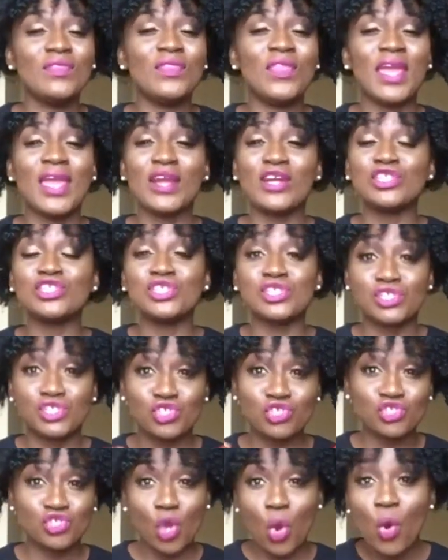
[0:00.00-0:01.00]
They are
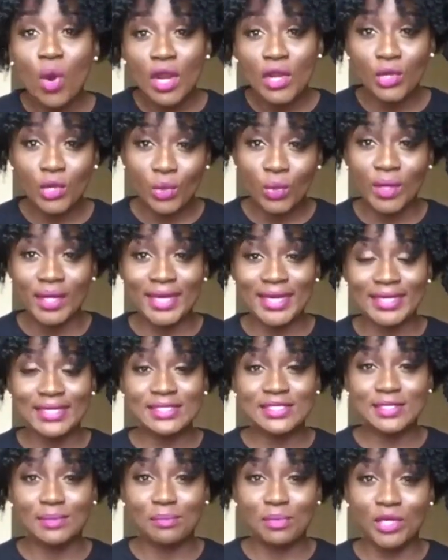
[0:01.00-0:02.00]
just so
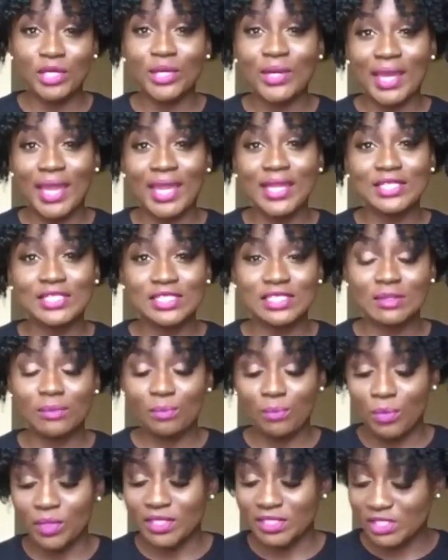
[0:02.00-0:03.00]
annoying to put your hair into, the,
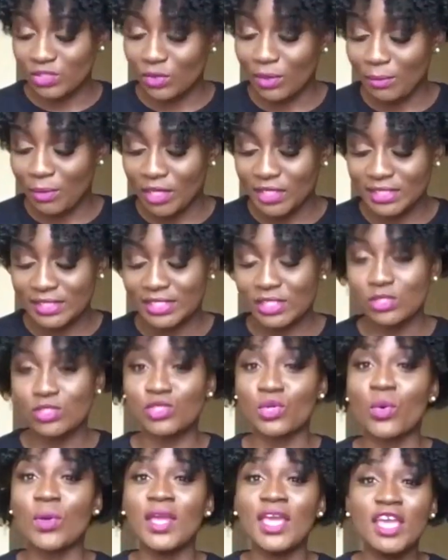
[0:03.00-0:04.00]
into a ponytail.
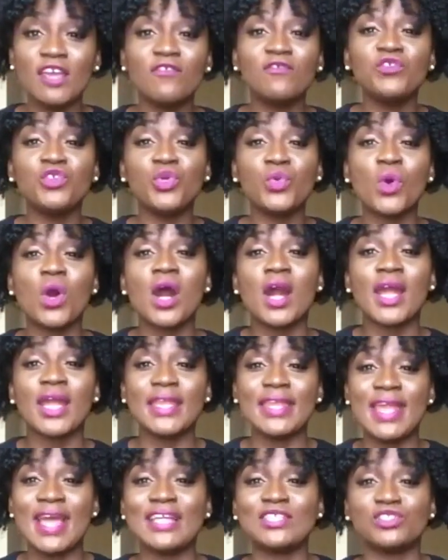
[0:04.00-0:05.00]
So if you are
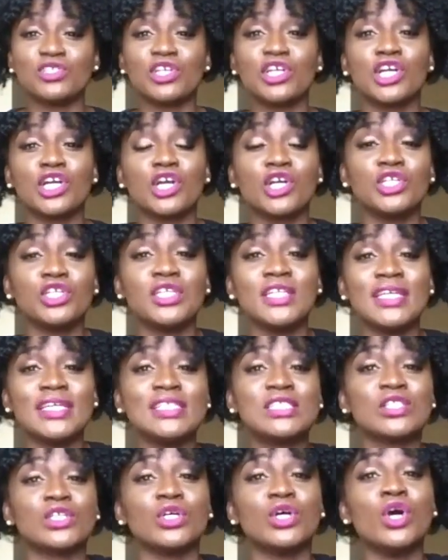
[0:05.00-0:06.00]
a natural girl, you
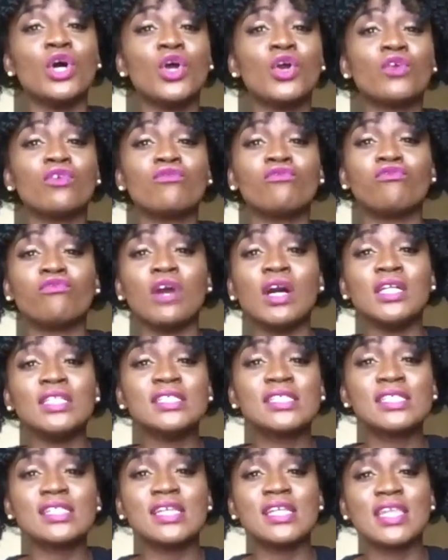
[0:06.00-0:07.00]
need to
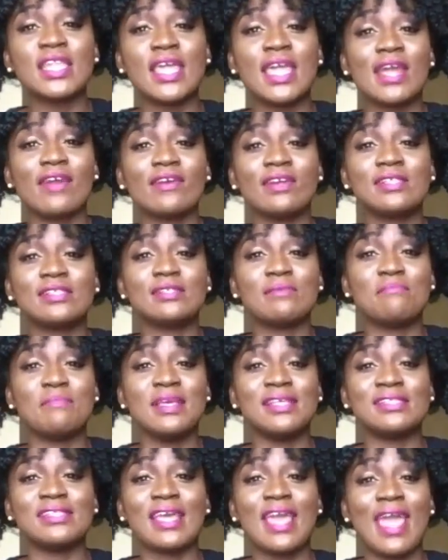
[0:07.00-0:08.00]
run to the nearest
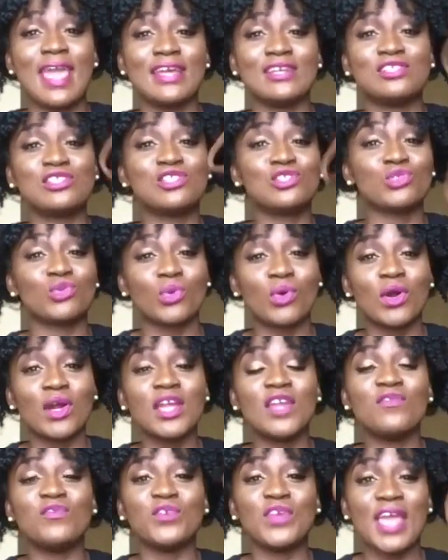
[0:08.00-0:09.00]
Miss A store
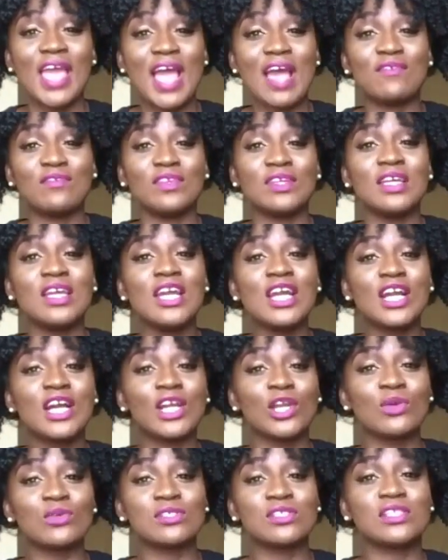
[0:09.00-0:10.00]
if you have it
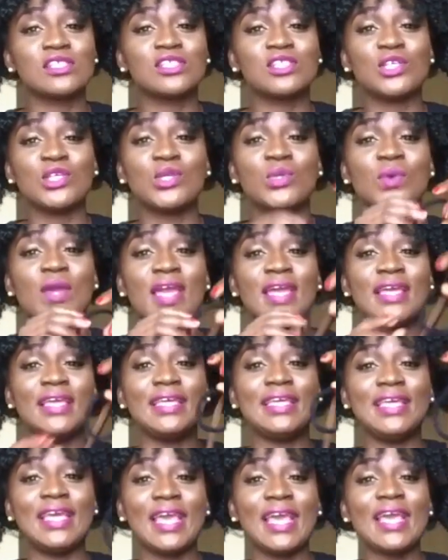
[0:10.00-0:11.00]
closest to you
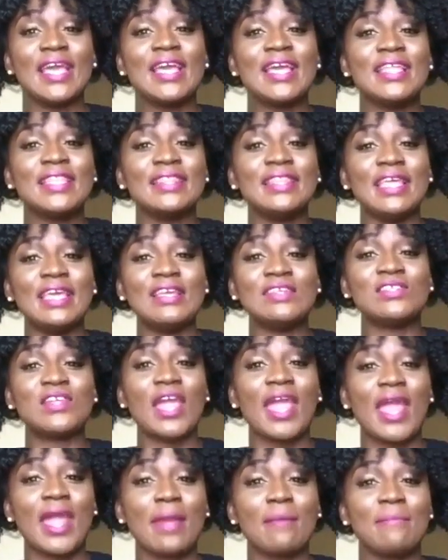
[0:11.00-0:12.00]
and get these
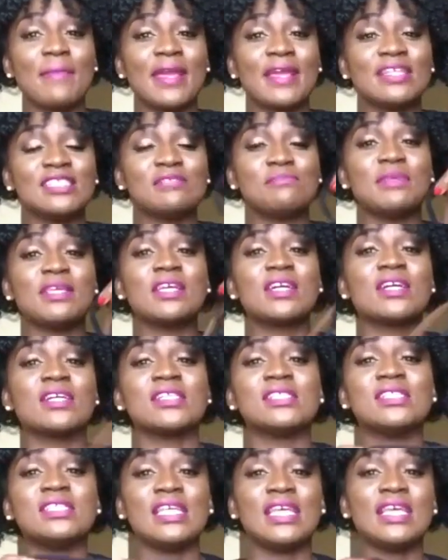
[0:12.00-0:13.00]
hairbands
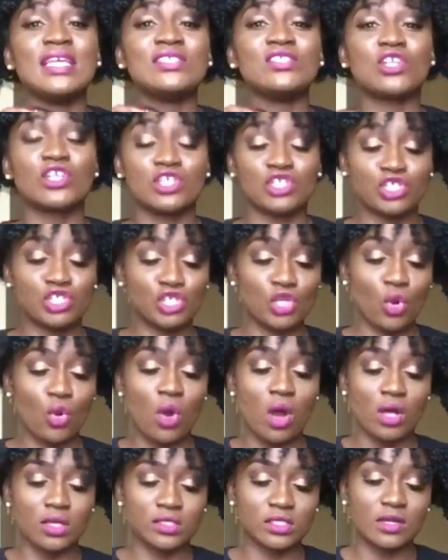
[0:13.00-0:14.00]
because these are so
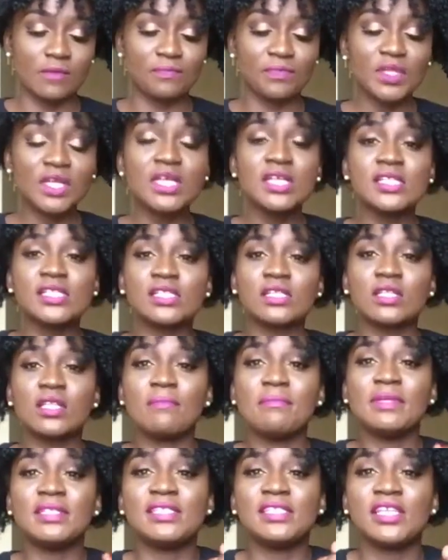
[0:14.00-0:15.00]
awesome. So
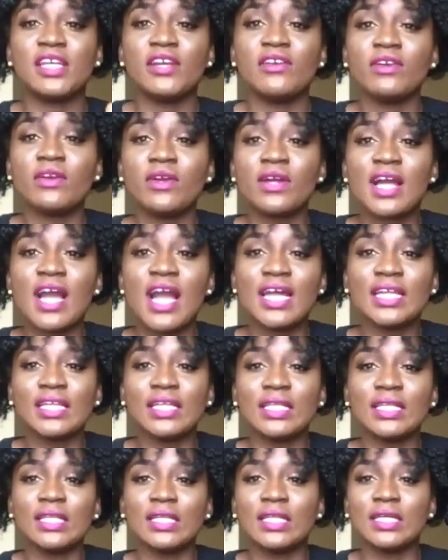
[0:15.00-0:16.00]
the material kind
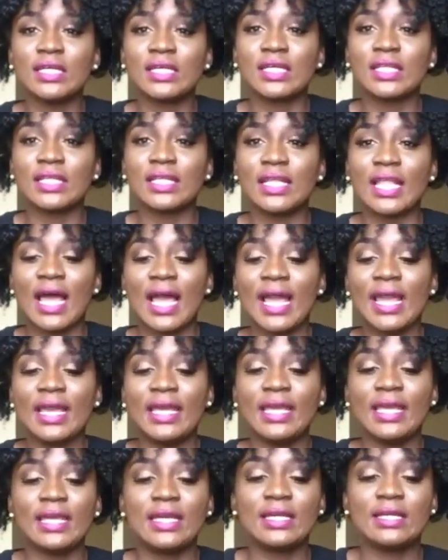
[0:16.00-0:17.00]
of looked
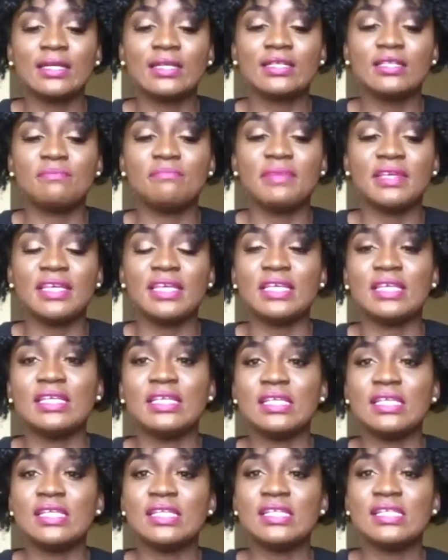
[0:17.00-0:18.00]
like it could be
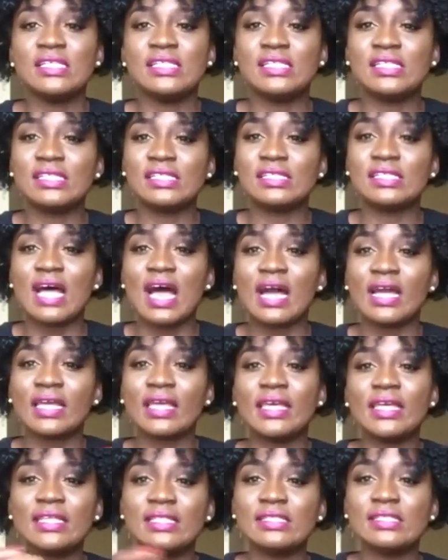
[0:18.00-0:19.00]

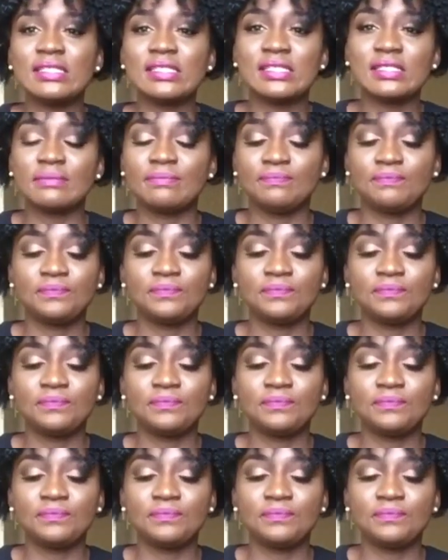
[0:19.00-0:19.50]
stockings